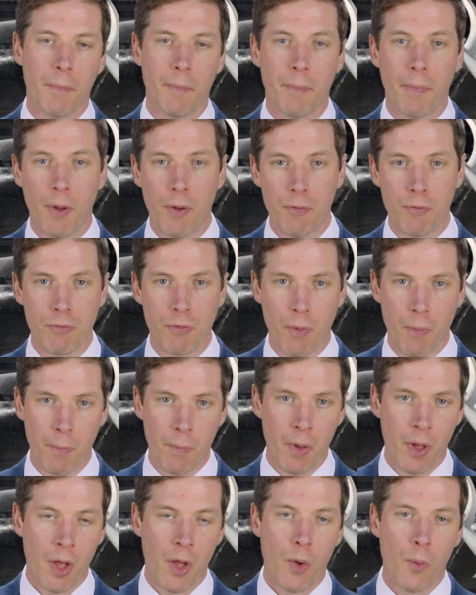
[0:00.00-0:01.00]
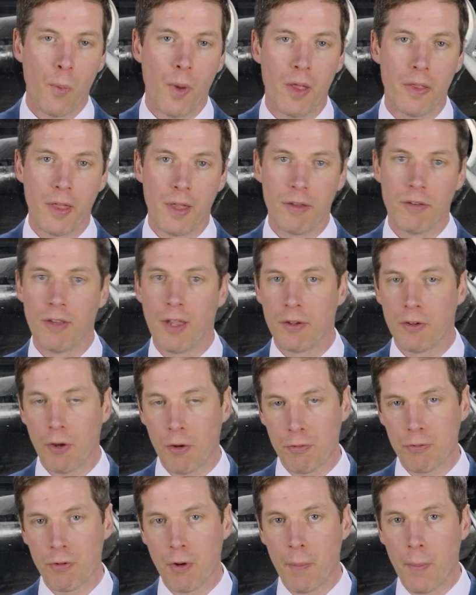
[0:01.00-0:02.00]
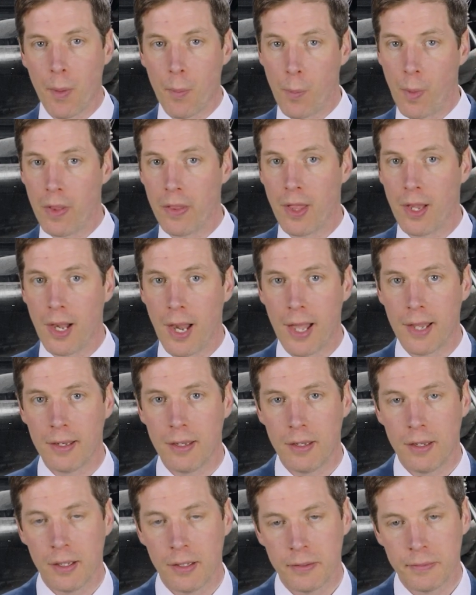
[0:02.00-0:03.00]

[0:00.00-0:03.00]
both from where they set off from and where they landed.